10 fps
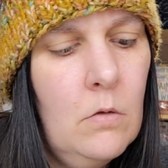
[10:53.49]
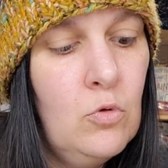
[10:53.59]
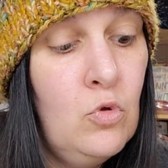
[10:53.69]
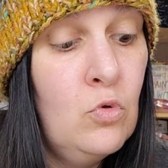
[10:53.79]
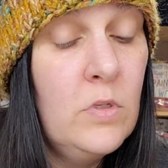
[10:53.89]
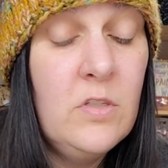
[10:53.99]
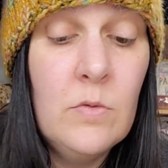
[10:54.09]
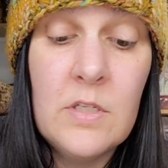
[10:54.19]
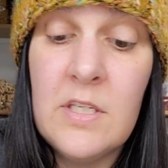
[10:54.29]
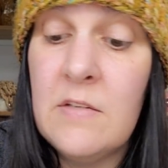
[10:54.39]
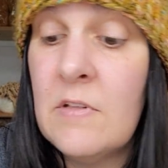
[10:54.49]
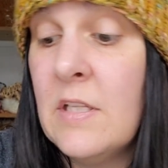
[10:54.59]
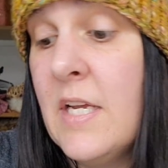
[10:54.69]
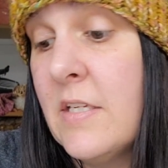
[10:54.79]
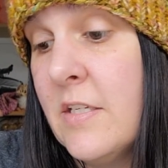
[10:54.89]
ooh this one's even
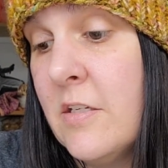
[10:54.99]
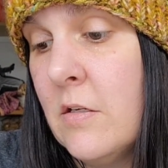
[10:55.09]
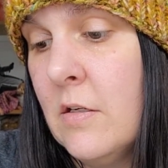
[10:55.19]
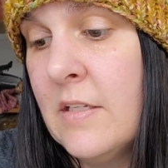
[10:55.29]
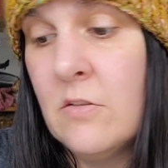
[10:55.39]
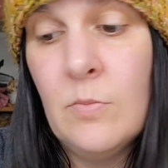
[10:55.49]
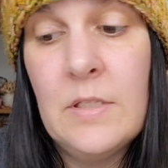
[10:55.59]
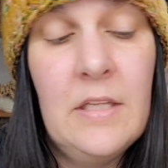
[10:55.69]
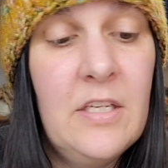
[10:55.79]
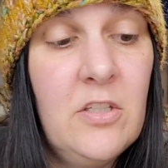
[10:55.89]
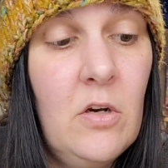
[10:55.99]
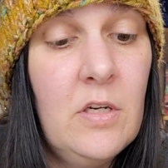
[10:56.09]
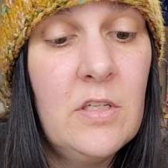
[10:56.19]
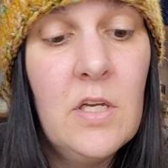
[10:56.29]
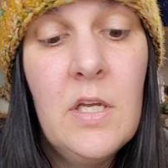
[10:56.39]
less a little bit less
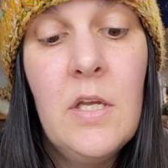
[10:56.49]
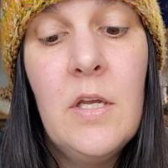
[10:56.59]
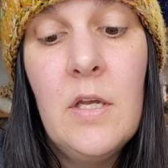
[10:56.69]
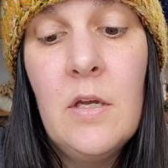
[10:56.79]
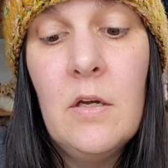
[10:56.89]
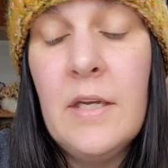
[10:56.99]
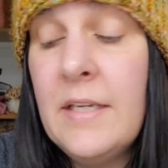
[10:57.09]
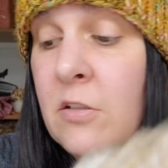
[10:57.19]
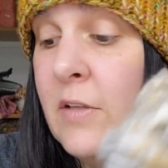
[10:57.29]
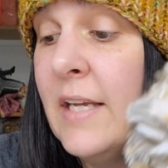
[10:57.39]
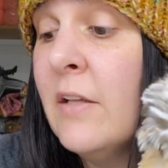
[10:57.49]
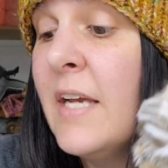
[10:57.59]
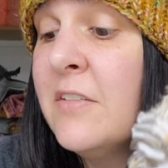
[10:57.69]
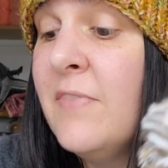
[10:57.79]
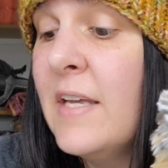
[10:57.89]
yardage okay so they
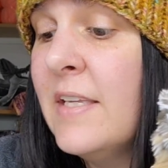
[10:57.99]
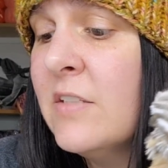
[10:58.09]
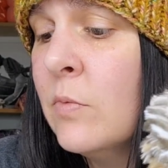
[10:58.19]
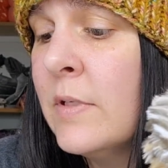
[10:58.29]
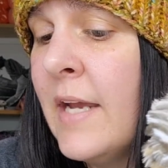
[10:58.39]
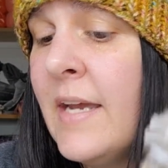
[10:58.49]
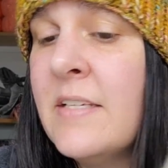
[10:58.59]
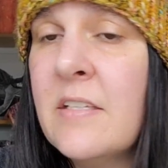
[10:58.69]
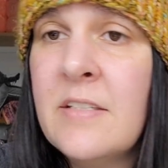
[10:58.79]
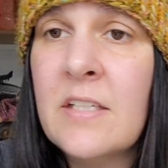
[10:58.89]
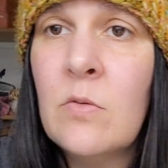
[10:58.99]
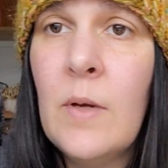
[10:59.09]
classify this one as a six